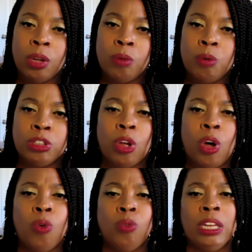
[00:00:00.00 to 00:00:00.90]
was
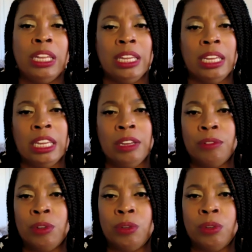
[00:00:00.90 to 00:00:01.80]
only
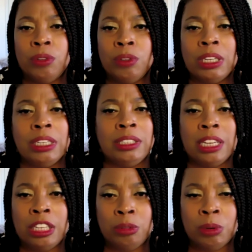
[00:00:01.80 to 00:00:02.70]
evil
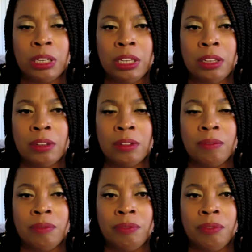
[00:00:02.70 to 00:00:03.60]
continually.
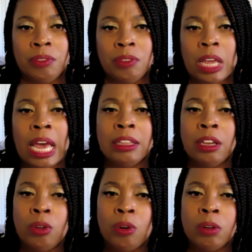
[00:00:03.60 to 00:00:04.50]
And the
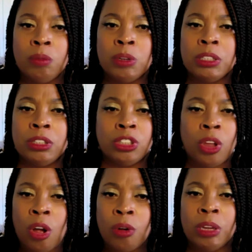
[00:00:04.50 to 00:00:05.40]
Lord was
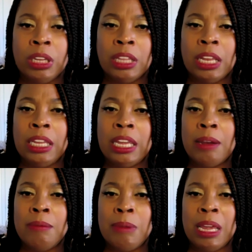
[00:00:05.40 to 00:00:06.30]
sorry that he
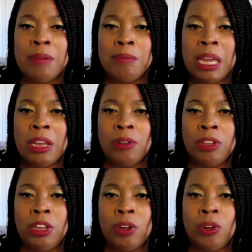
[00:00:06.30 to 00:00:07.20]
had made man on
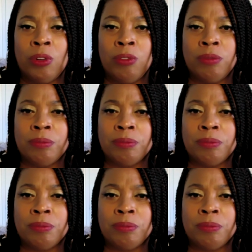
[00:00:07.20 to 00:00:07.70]
the earth,